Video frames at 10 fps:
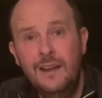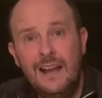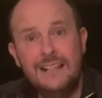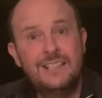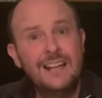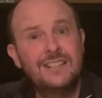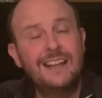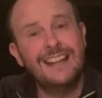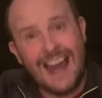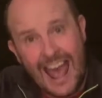It says,
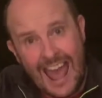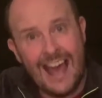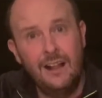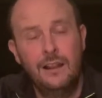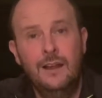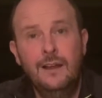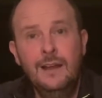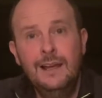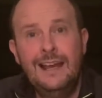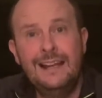and in hell
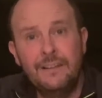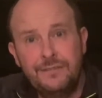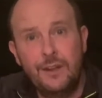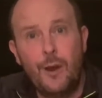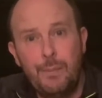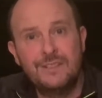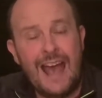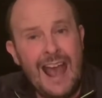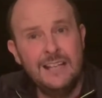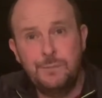he lifted up his
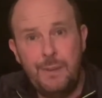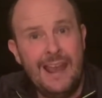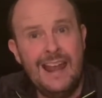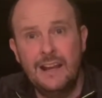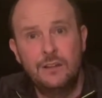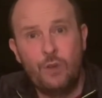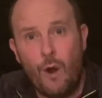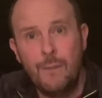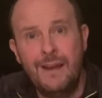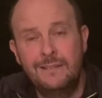eyes, being in
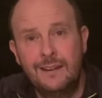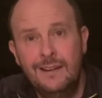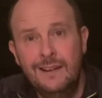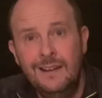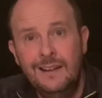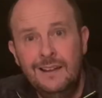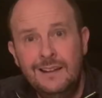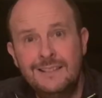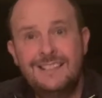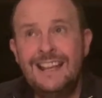torment,
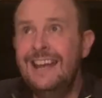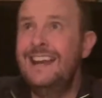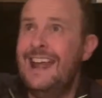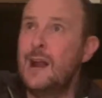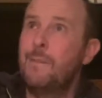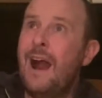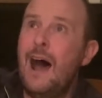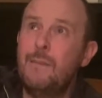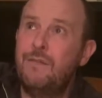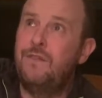and seeing
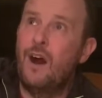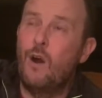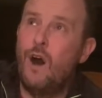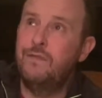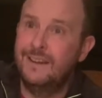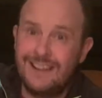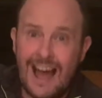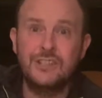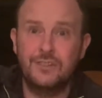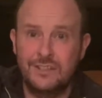Abraham afar off, and
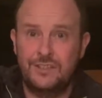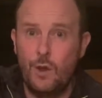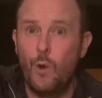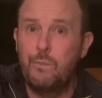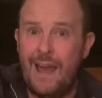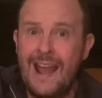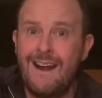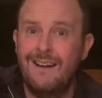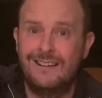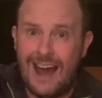Lazarus, the old
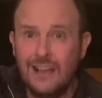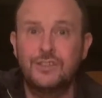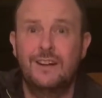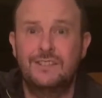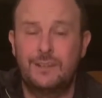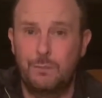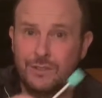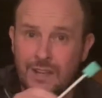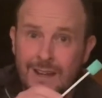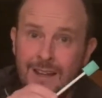beggar, Lazarus that
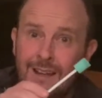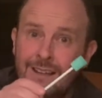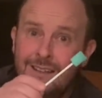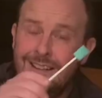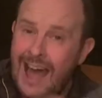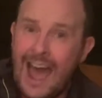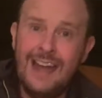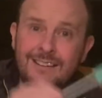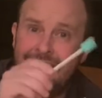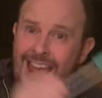was
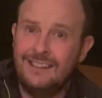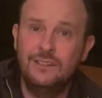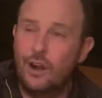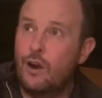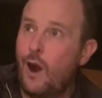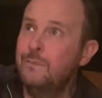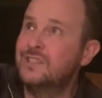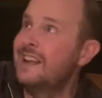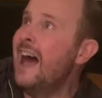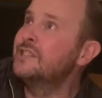lying, getting the
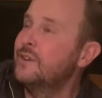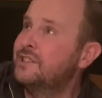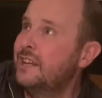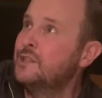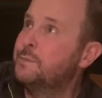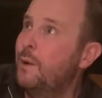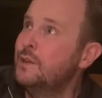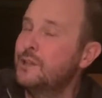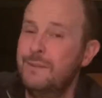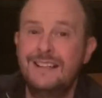crumbs, Lazarus in his
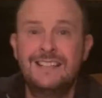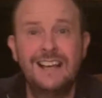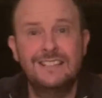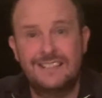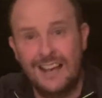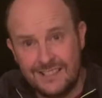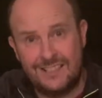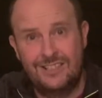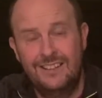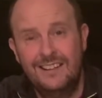bosom, and he says this.